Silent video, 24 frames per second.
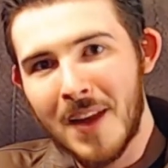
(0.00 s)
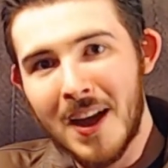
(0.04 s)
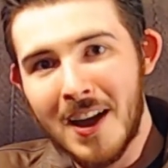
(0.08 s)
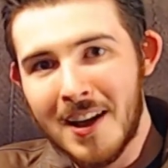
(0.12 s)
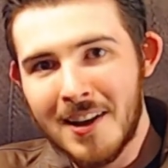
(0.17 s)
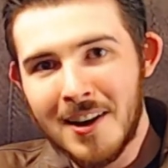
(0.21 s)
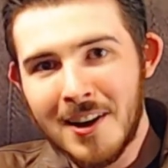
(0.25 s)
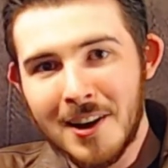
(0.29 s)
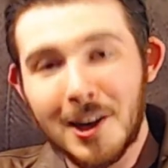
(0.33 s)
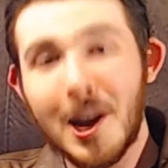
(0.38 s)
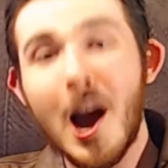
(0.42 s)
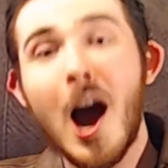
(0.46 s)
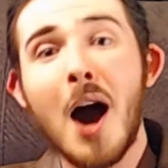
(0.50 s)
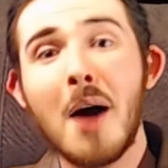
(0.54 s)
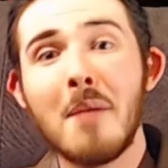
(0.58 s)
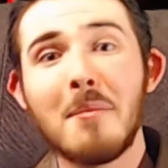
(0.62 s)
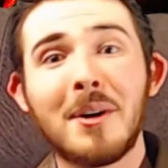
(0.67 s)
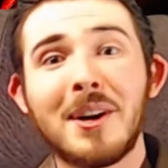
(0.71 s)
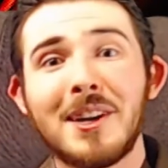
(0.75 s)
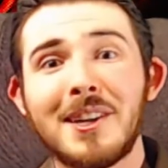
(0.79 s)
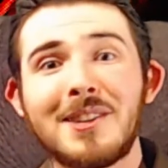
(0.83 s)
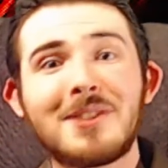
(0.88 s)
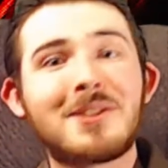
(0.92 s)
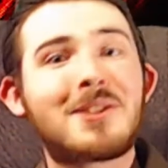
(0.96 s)

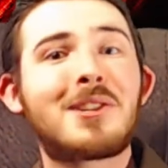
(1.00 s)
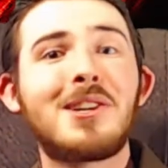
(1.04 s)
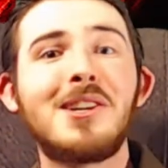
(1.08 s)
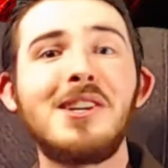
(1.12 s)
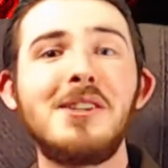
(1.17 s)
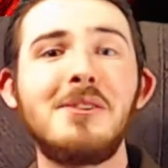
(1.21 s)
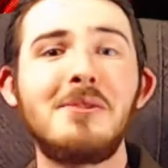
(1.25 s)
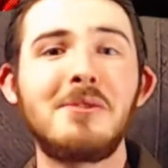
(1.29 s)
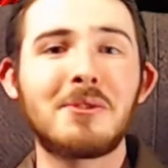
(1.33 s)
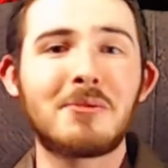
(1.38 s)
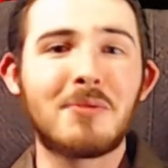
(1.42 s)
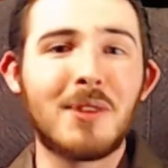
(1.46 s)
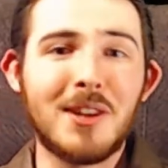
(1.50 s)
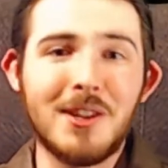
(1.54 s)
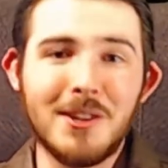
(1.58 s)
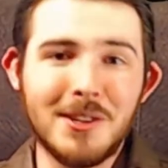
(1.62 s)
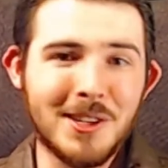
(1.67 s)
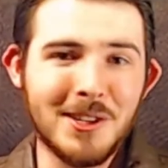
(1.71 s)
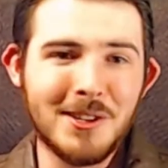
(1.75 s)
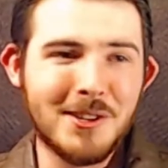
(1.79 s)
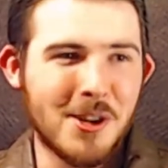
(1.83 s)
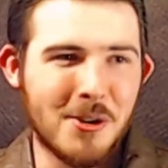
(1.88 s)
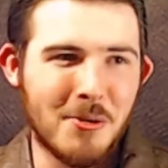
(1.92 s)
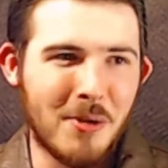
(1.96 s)
comedy ensues when you
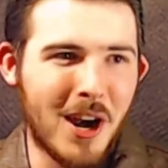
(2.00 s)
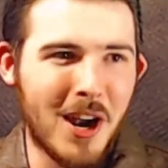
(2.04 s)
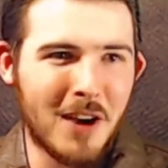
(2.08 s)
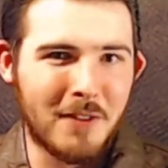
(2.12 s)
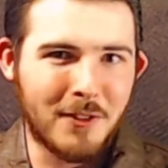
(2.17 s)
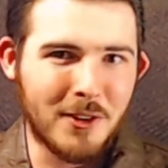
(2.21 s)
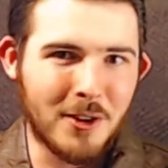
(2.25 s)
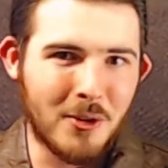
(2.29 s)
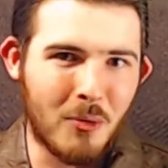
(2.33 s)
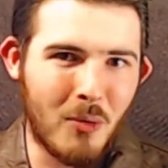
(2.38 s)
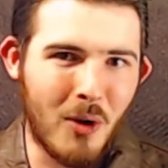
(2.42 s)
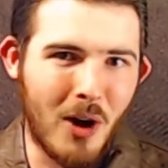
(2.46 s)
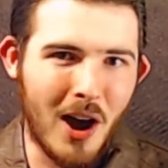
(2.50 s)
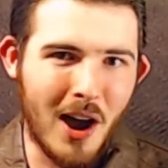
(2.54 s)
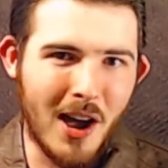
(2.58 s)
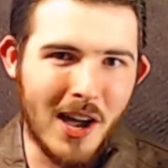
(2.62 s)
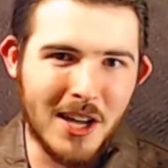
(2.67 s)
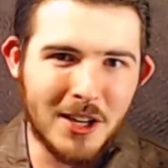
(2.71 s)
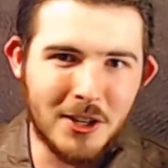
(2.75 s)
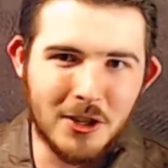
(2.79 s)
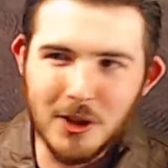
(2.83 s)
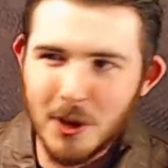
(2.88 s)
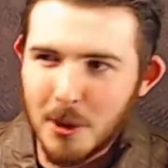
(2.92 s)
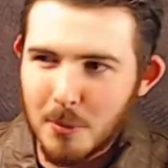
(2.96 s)
can do whatever you want,
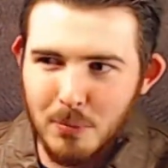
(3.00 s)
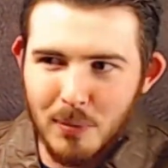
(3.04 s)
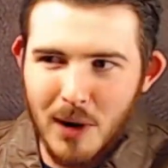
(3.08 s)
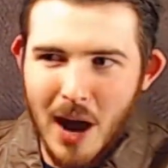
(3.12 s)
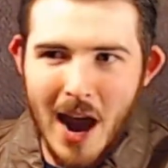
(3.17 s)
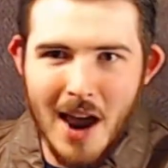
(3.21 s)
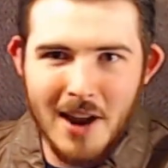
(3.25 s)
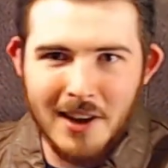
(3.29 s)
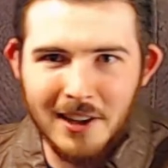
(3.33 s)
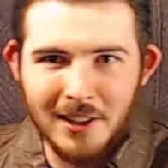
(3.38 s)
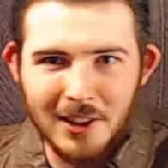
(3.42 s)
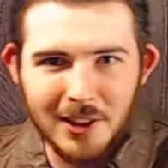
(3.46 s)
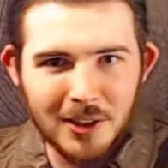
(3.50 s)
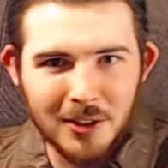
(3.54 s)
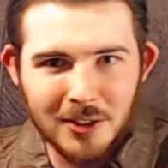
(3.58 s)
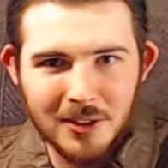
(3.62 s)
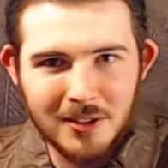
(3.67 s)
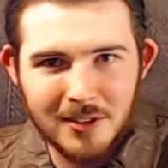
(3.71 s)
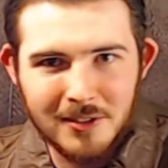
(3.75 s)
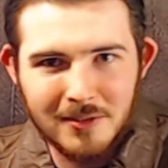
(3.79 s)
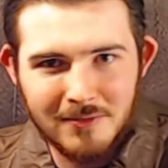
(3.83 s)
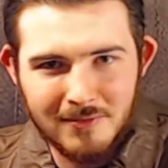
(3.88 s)
and you're a bratty little